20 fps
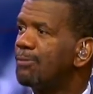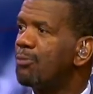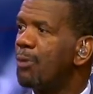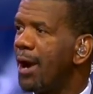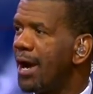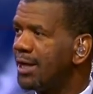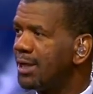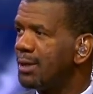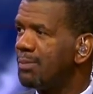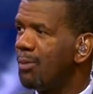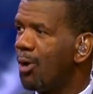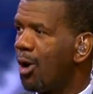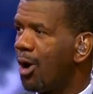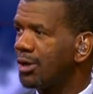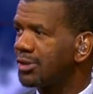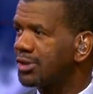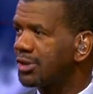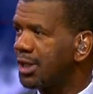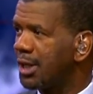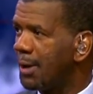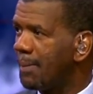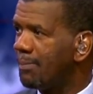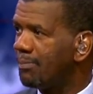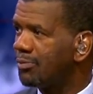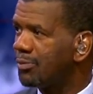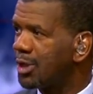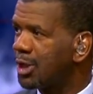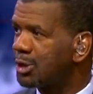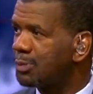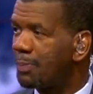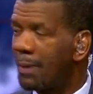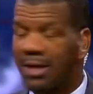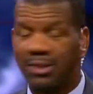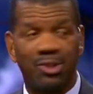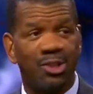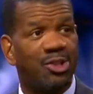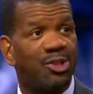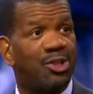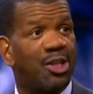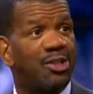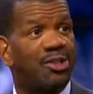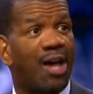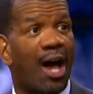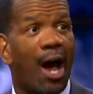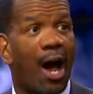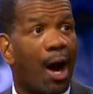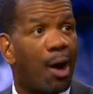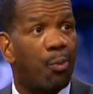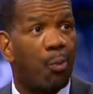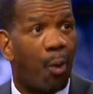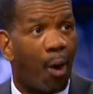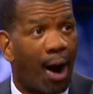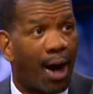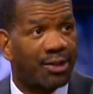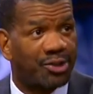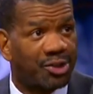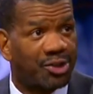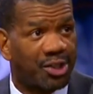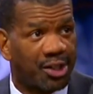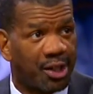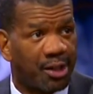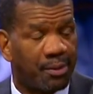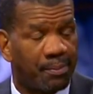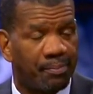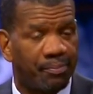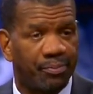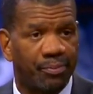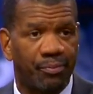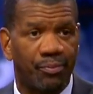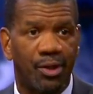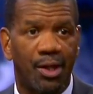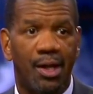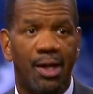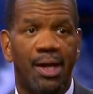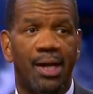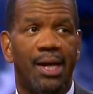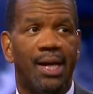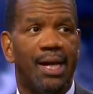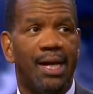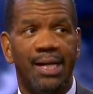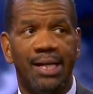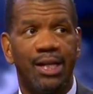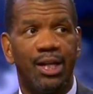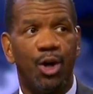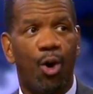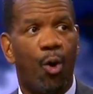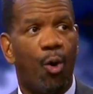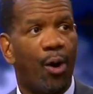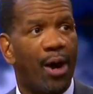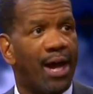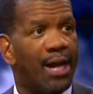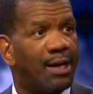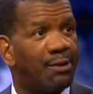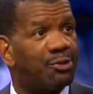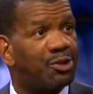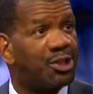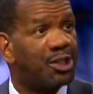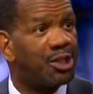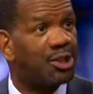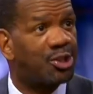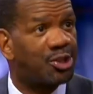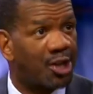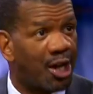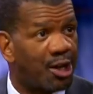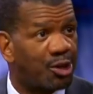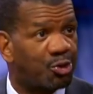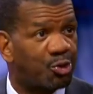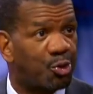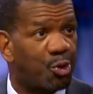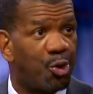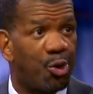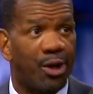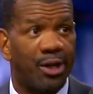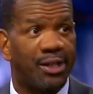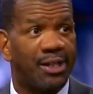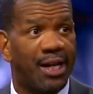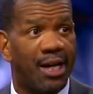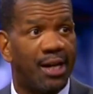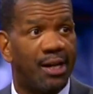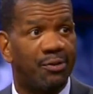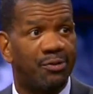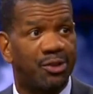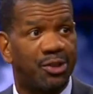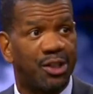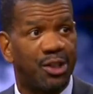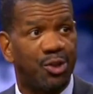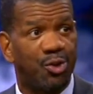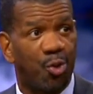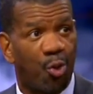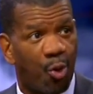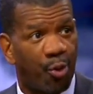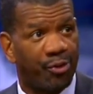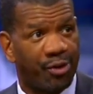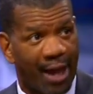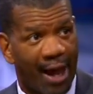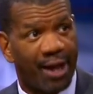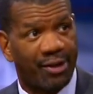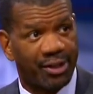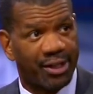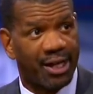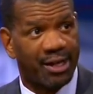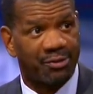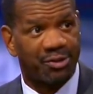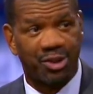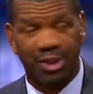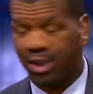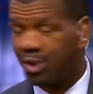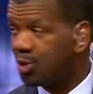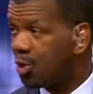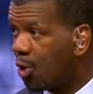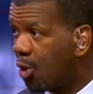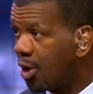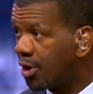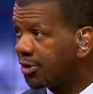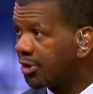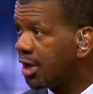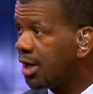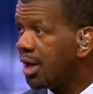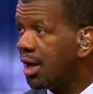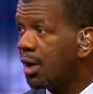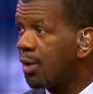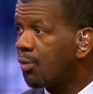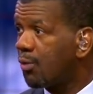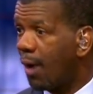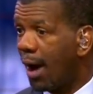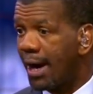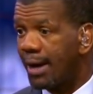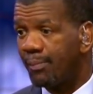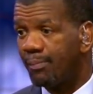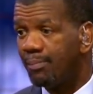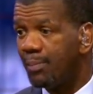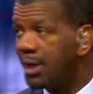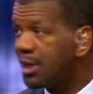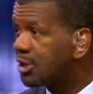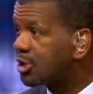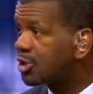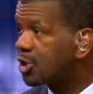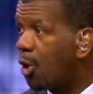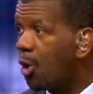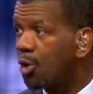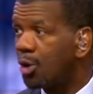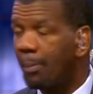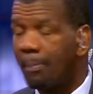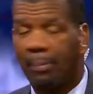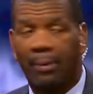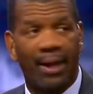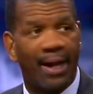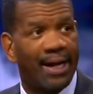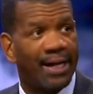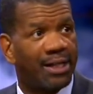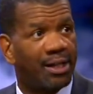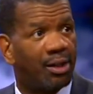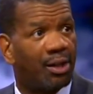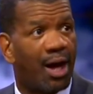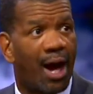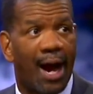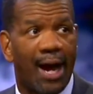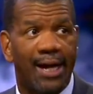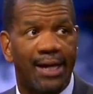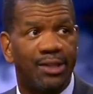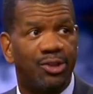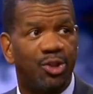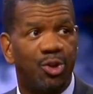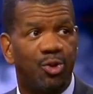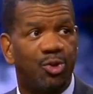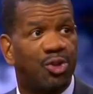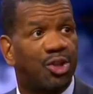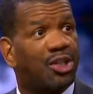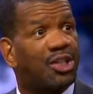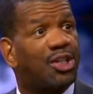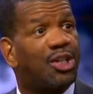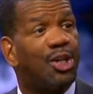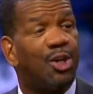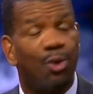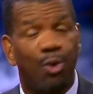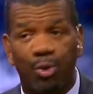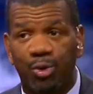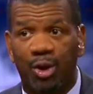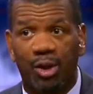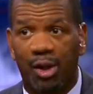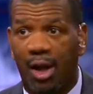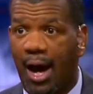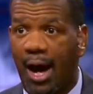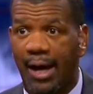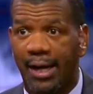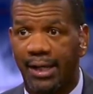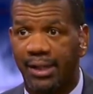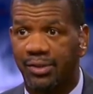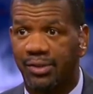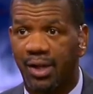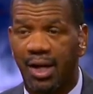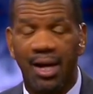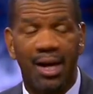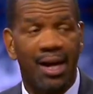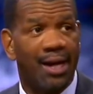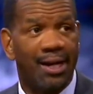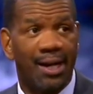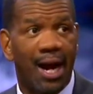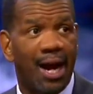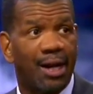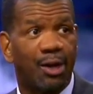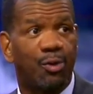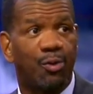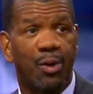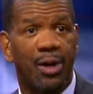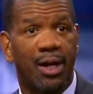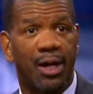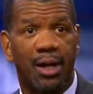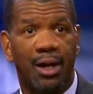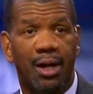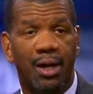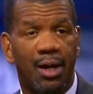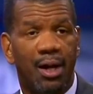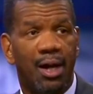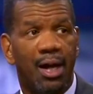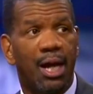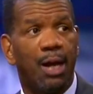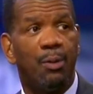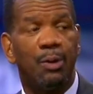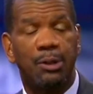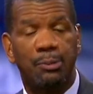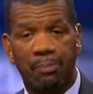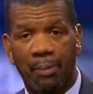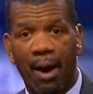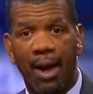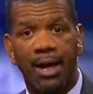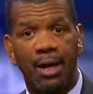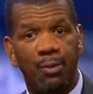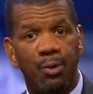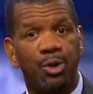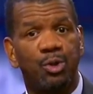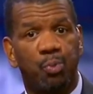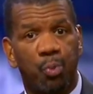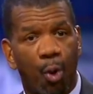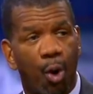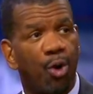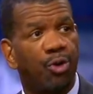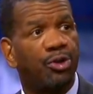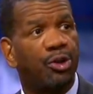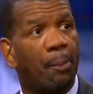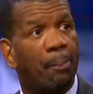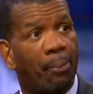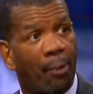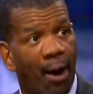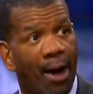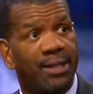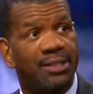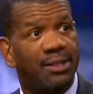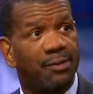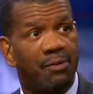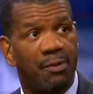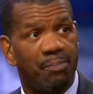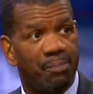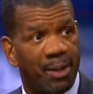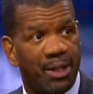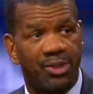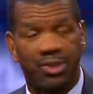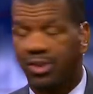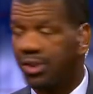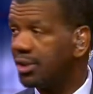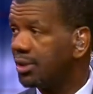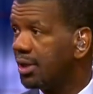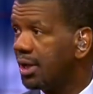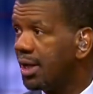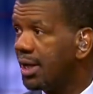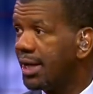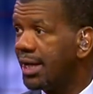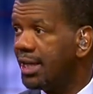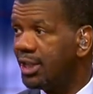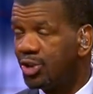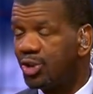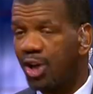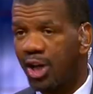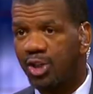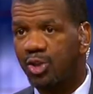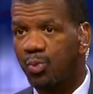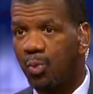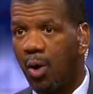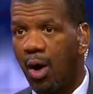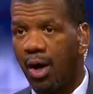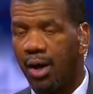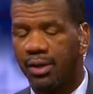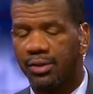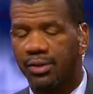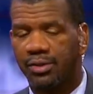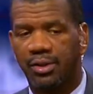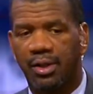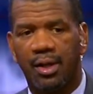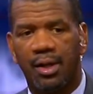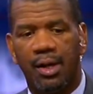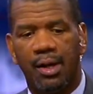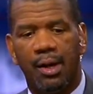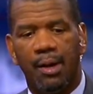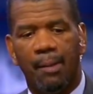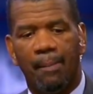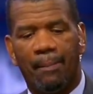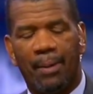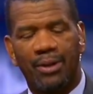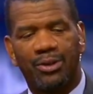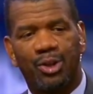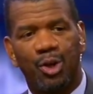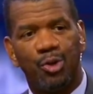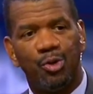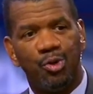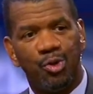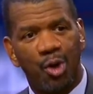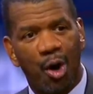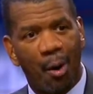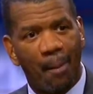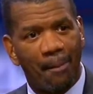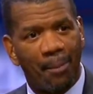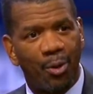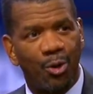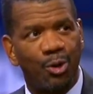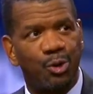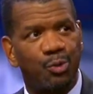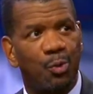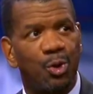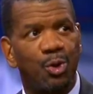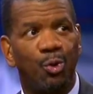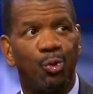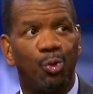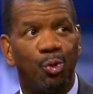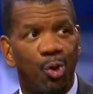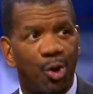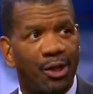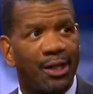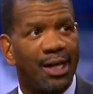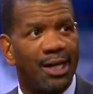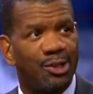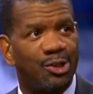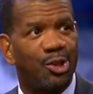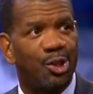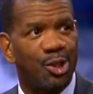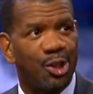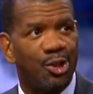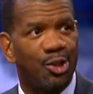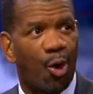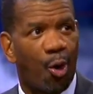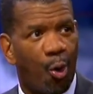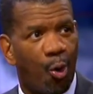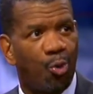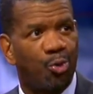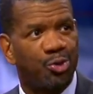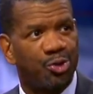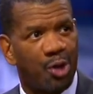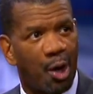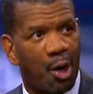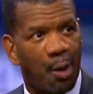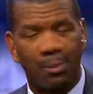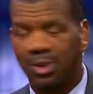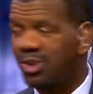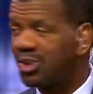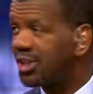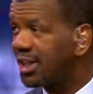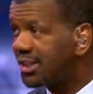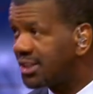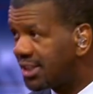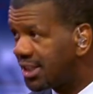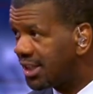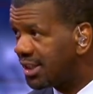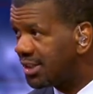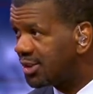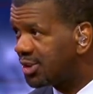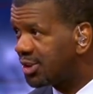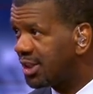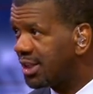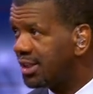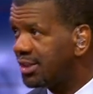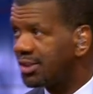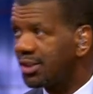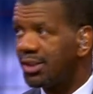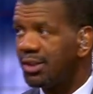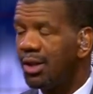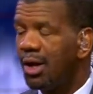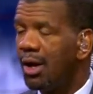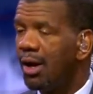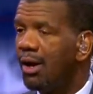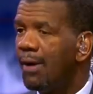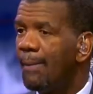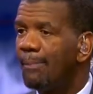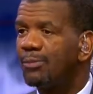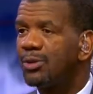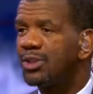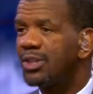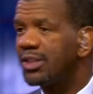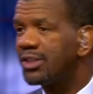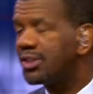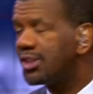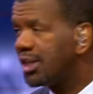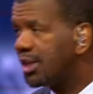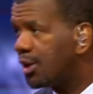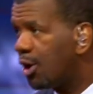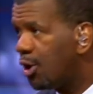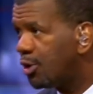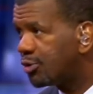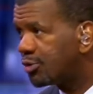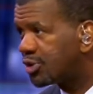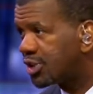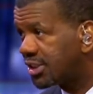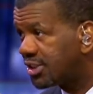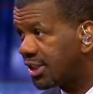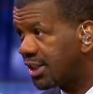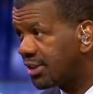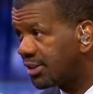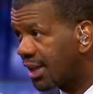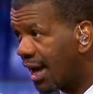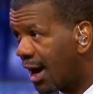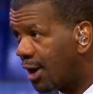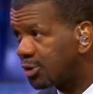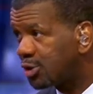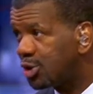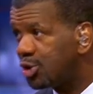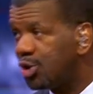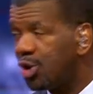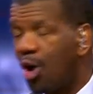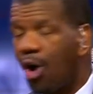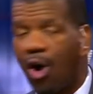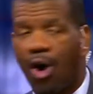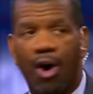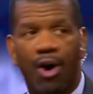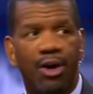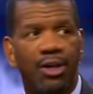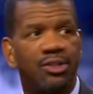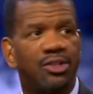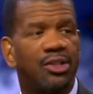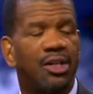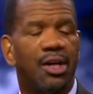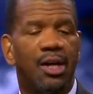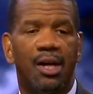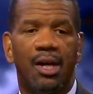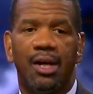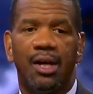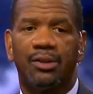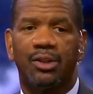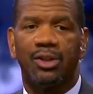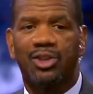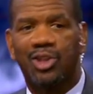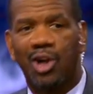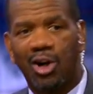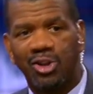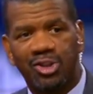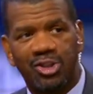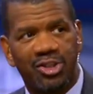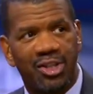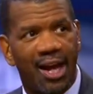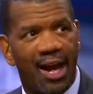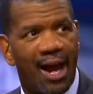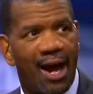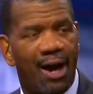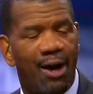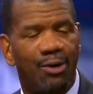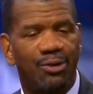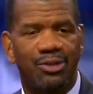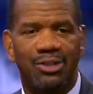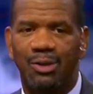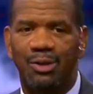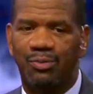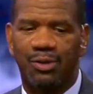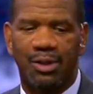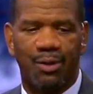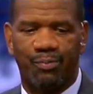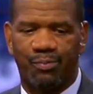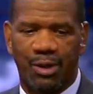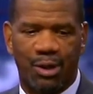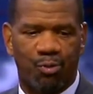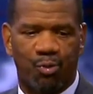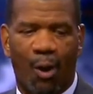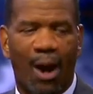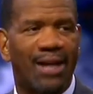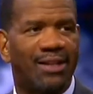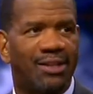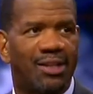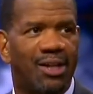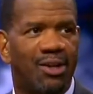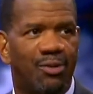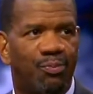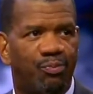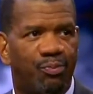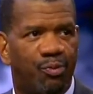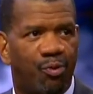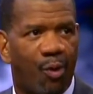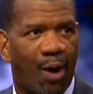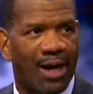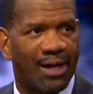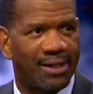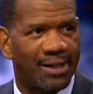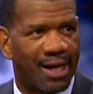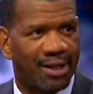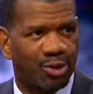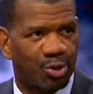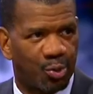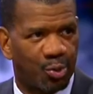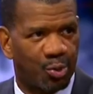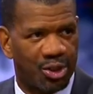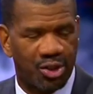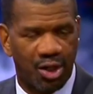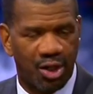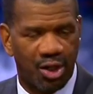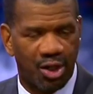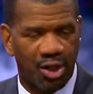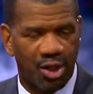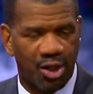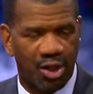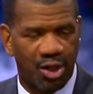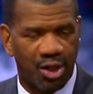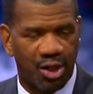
Randy Moss, Skip, especially since I watched him in the old NFC Central and the NFC North, now the NFC North, right? Minnesota playing the Lions. He used to kill the Lions. And I agree. He was worth the price of admission. He just was. But the numbers, when you look at T.O.'s numbers, 16 season, 16,000 yards, the touchdowns, they're right there, right next to each other.